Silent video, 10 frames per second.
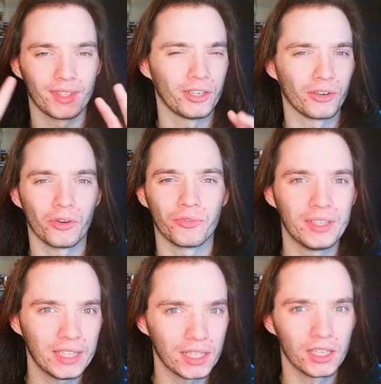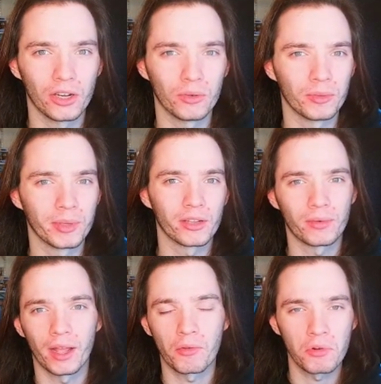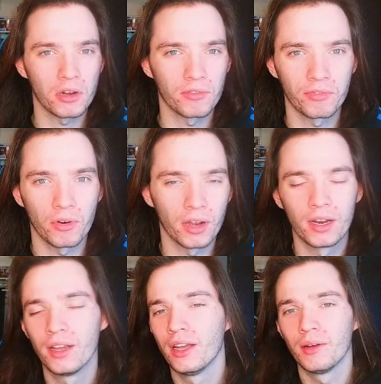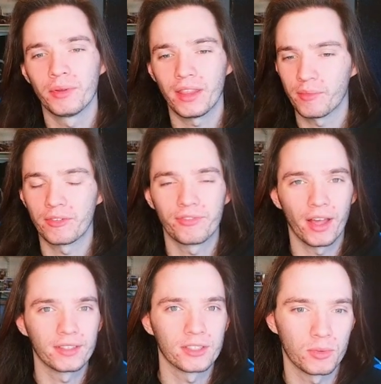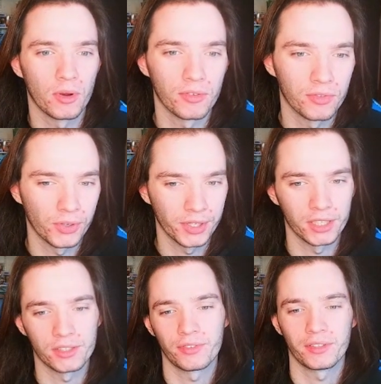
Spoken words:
I don't know if ego would be the right word for it, but they've been fighting this war for 4 years.